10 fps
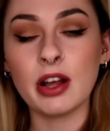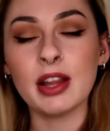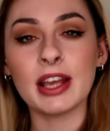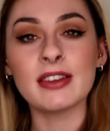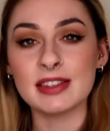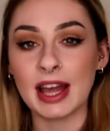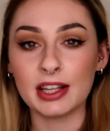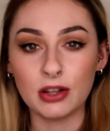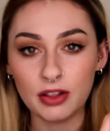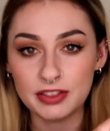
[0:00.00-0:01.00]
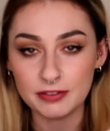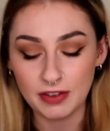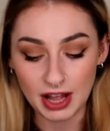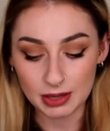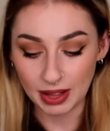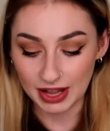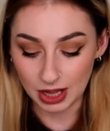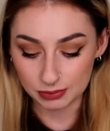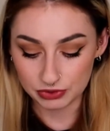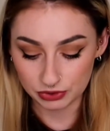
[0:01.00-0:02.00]
got like a slight gothic vibe. I
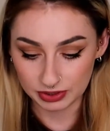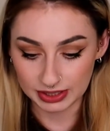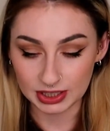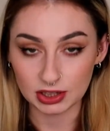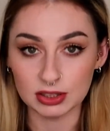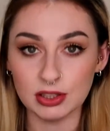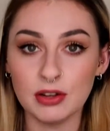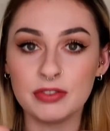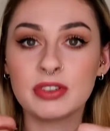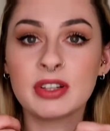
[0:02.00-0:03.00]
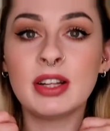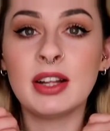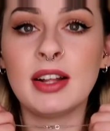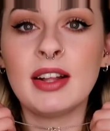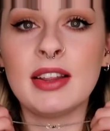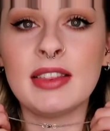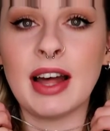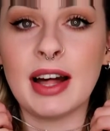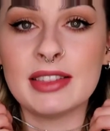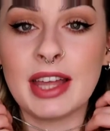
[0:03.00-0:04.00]
absolutely love
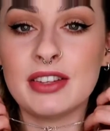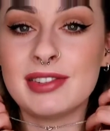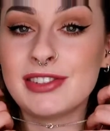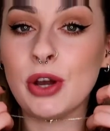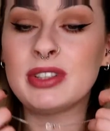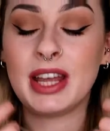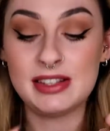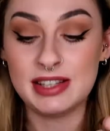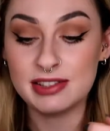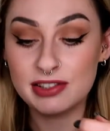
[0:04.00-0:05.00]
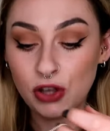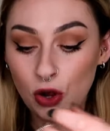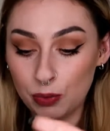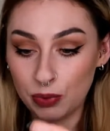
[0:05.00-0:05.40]
that. That is so dainty. It's so